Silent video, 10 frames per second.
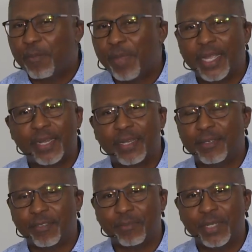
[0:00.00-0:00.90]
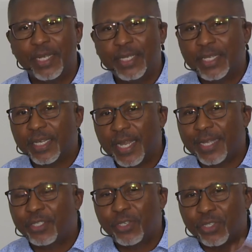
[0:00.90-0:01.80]
mechanism to
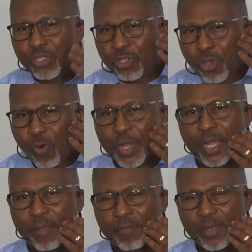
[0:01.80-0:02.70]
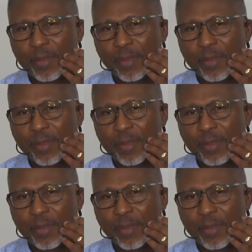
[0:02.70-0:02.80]
not just know Him,